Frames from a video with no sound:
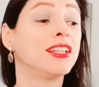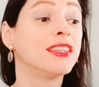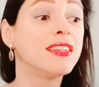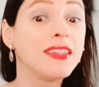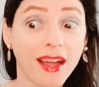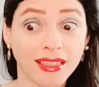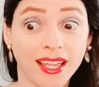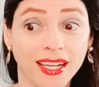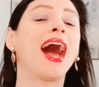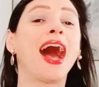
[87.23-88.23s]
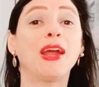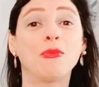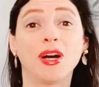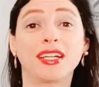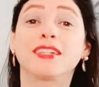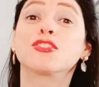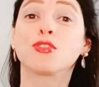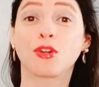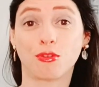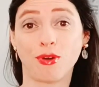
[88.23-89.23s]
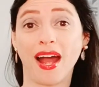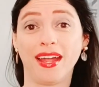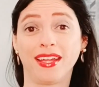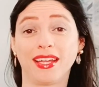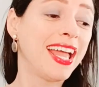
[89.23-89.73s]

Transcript: Nothing. I wanted to cry.